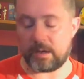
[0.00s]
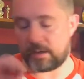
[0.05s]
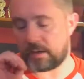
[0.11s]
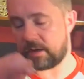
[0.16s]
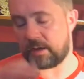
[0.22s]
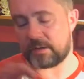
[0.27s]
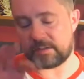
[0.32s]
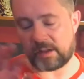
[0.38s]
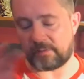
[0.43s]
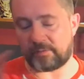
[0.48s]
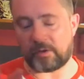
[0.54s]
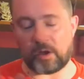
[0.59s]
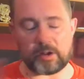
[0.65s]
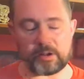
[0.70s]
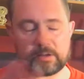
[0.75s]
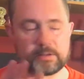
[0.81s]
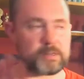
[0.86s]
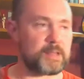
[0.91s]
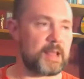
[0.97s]
as I've got
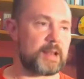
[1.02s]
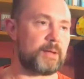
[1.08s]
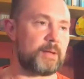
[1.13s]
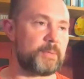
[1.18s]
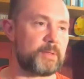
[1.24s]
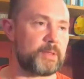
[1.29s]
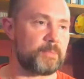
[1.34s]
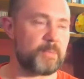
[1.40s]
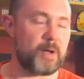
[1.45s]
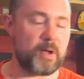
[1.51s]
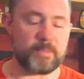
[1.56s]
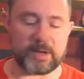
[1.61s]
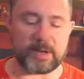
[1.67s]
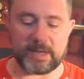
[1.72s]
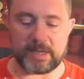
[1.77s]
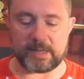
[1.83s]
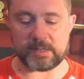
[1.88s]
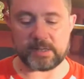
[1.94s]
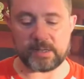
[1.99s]
it set up at the moment
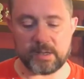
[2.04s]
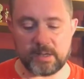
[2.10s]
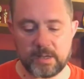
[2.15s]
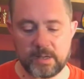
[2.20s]
is